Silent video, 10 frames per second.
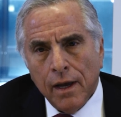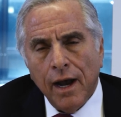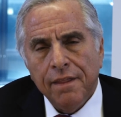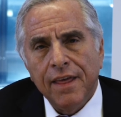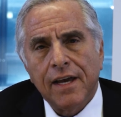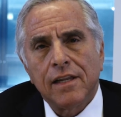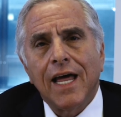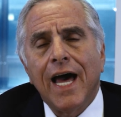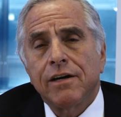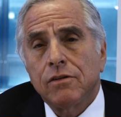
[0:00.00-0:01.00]
I think a
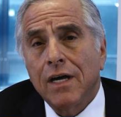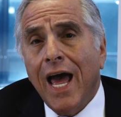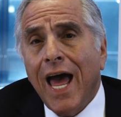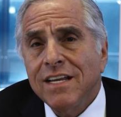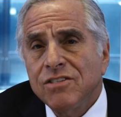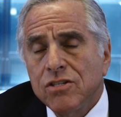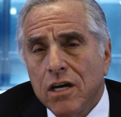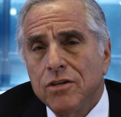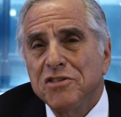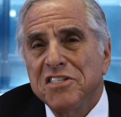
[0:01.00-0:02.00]
lateral has to
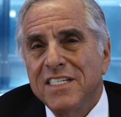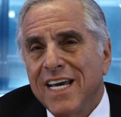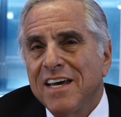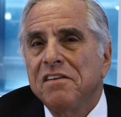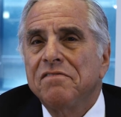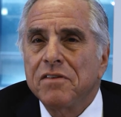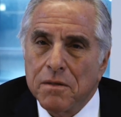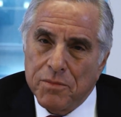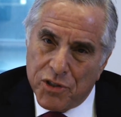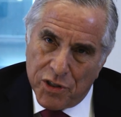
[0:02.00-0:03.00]
understand the
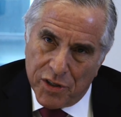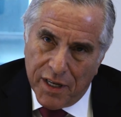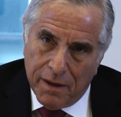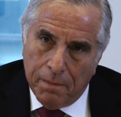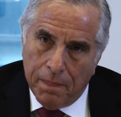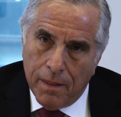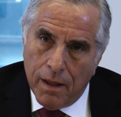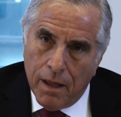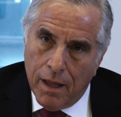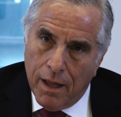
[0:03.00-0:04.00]
firm's journey
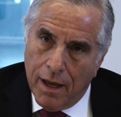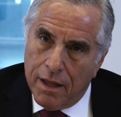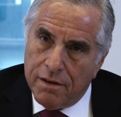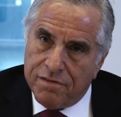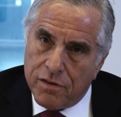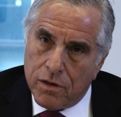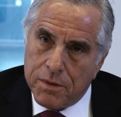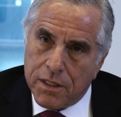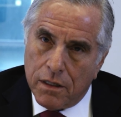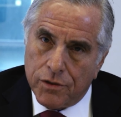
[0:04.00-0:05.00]
and the
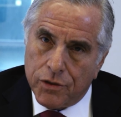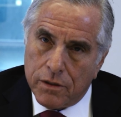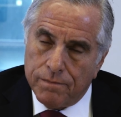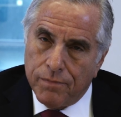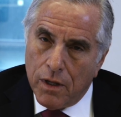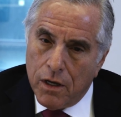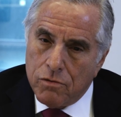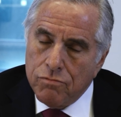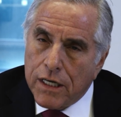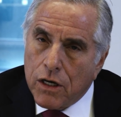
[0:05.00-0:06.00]
firm's culture,
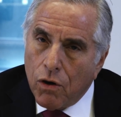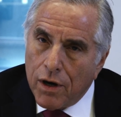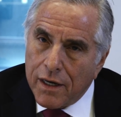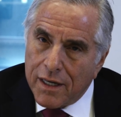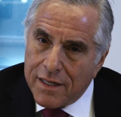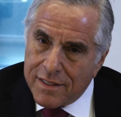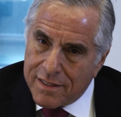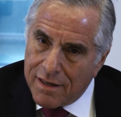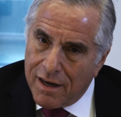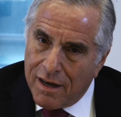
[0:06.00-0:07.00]

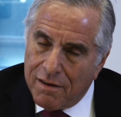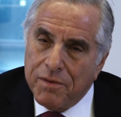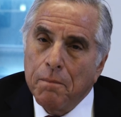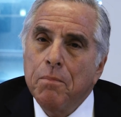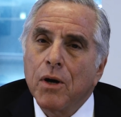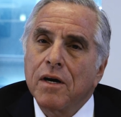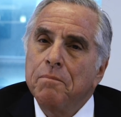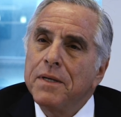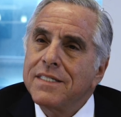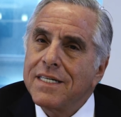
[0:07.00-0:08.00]
regardless of the book of
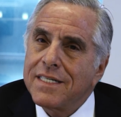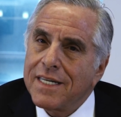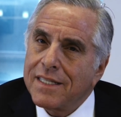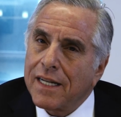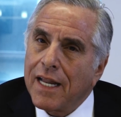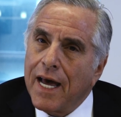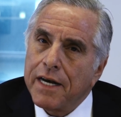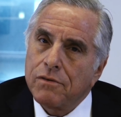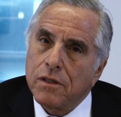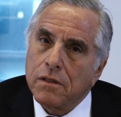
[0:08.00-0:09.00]
business that the
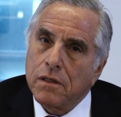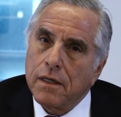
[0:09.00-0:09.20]
lateral